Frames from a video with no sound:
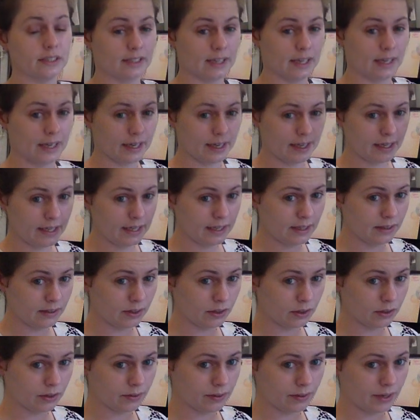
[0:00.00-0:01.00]
tiny
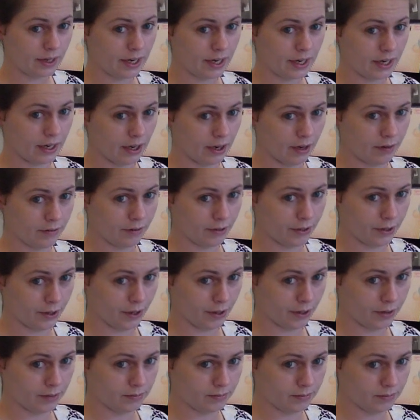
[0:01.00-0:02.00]
little ring of
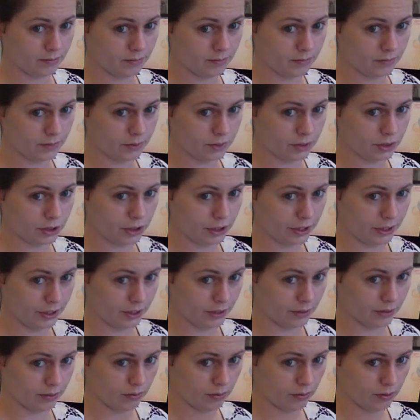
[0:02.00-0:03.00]
your sheet.